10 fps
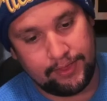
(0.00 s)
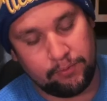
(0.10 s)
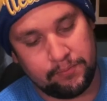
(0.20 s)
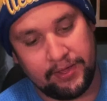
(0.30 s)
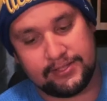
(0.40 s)
that
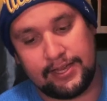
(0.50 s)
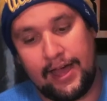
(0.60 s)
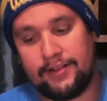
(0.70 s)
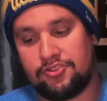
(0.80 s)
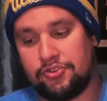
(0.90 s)
would be
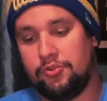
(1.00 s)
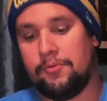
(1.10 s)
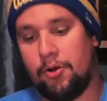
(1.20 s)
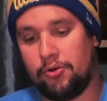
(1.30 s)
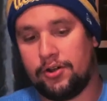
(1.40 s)
attached to the
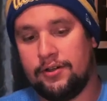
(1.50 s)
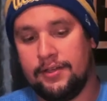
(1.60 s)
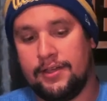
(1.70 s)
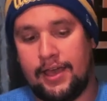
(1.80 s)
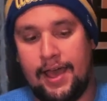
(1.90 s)
motor,
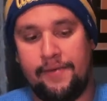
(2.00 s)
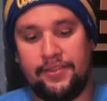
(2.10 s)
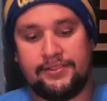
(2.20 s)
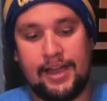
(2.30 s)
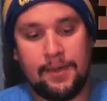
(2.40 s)
and the
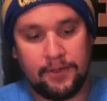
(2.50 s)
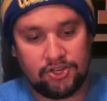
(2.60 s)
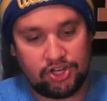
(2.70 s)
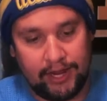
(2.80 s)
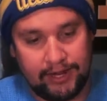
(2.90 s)
timing
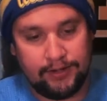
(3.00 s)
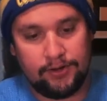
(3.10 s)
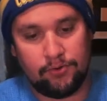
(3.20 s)
chain